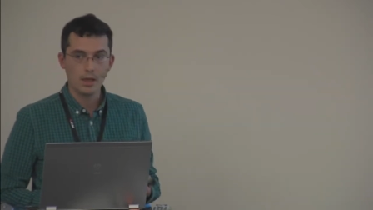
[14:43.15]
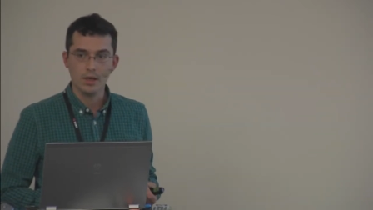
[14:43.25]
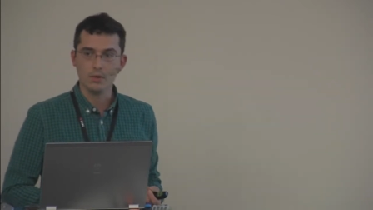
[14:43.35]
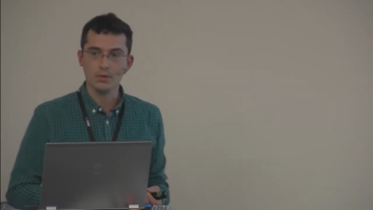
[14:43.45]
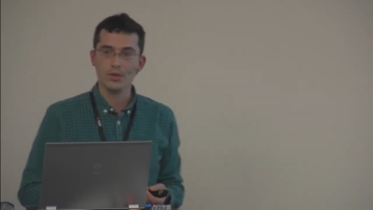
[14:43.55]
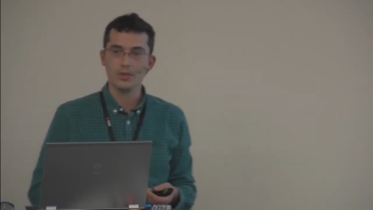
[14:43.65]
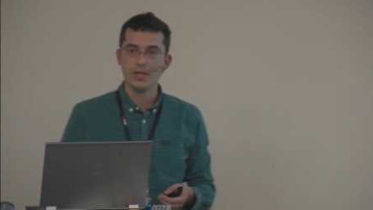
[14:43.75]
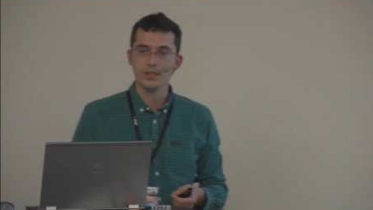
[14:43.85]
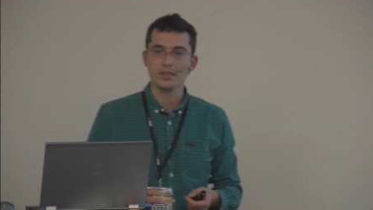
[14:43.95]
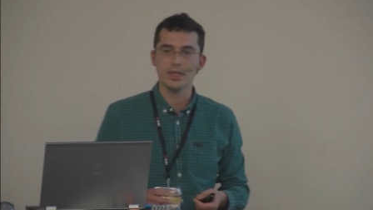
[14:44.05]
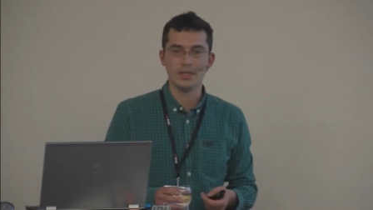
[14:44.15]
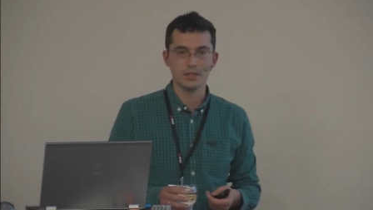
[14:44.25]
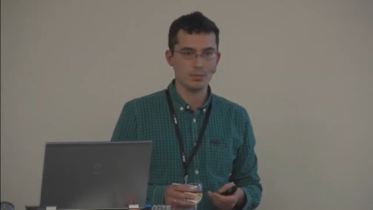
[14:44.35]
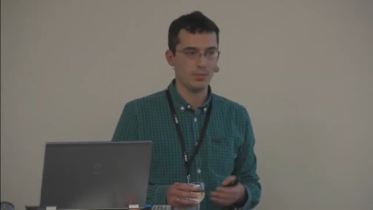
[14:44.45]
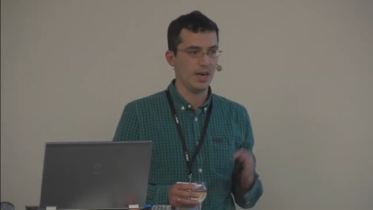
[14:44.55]
and all those nice things,
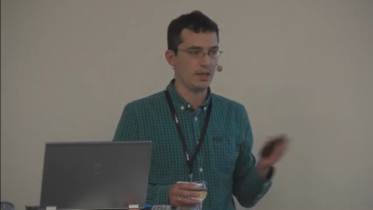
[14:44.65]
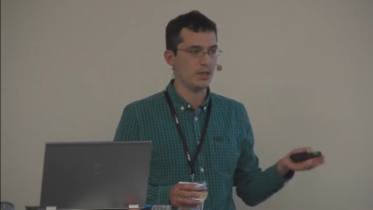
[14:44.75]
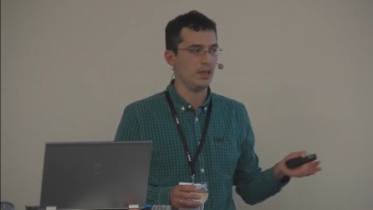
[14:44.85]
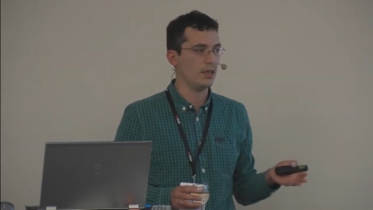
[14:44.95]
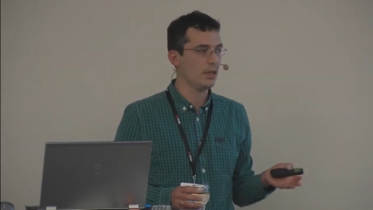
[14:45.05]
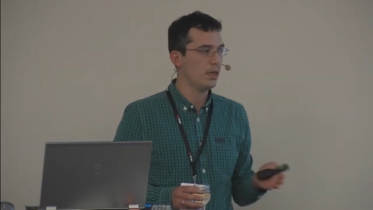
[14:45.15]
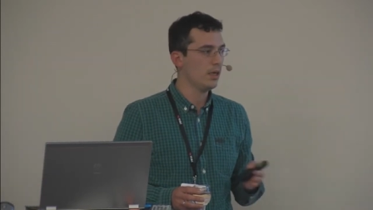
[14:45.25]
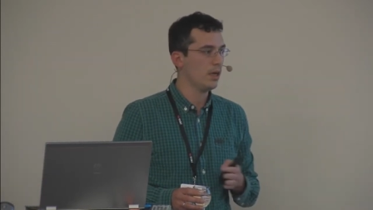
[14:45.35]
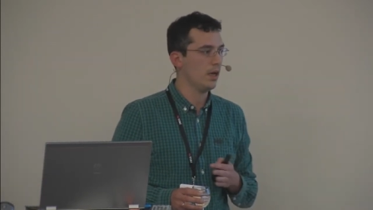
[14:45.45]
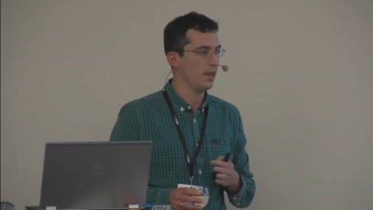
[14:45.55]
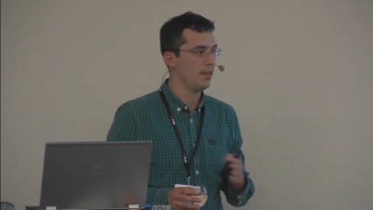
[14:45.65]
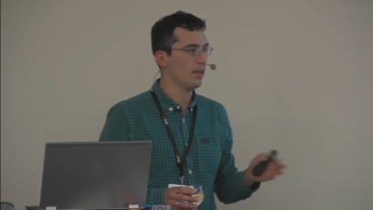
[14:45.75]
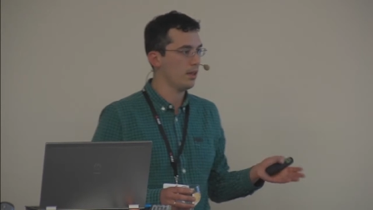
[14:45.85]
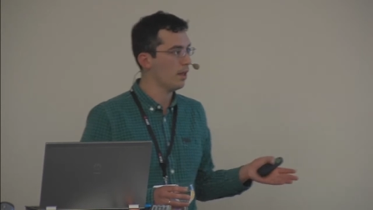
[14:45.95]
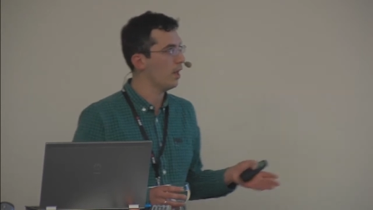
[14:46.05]
but actually I
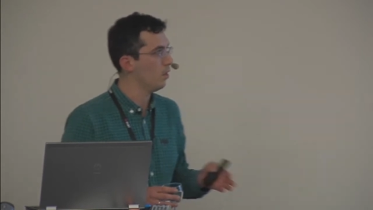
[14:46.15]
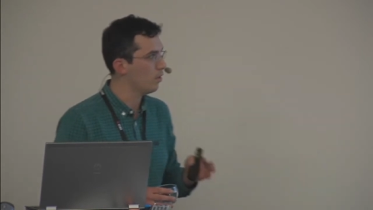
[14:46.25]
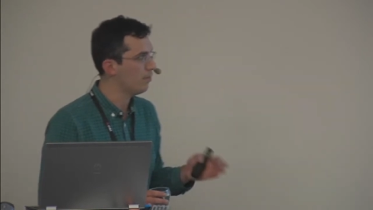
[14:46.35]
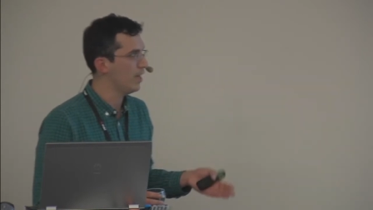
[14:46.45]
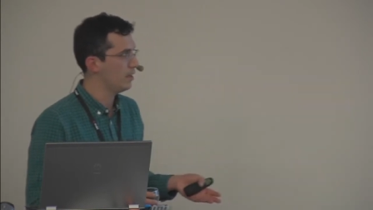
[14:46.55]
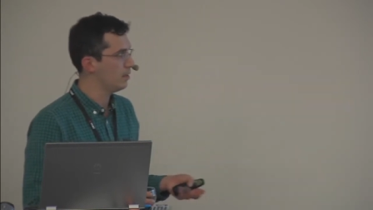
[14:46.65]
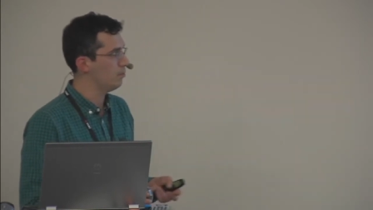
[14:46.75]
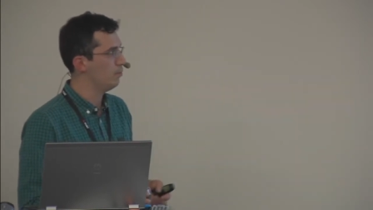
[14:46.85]
think a lot of that's